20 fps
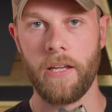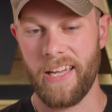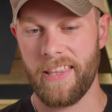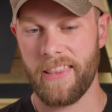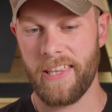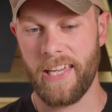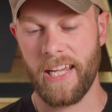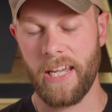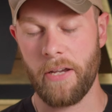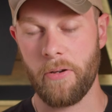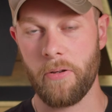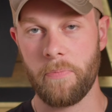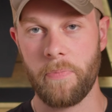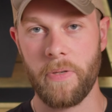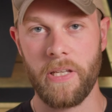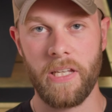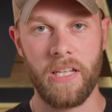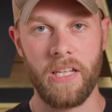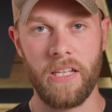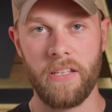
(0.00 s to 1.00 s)
I think it would
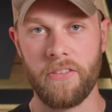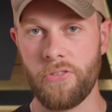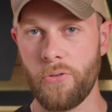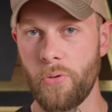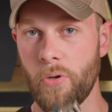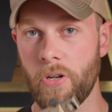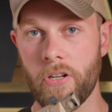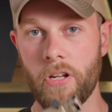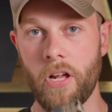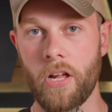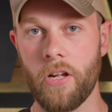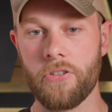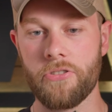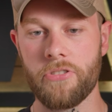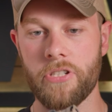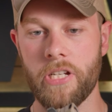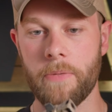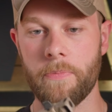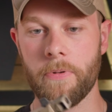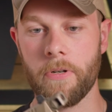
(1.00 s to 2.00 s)
be $200
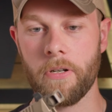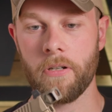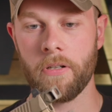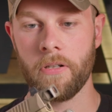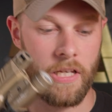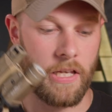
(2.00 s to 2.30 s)
cheaper.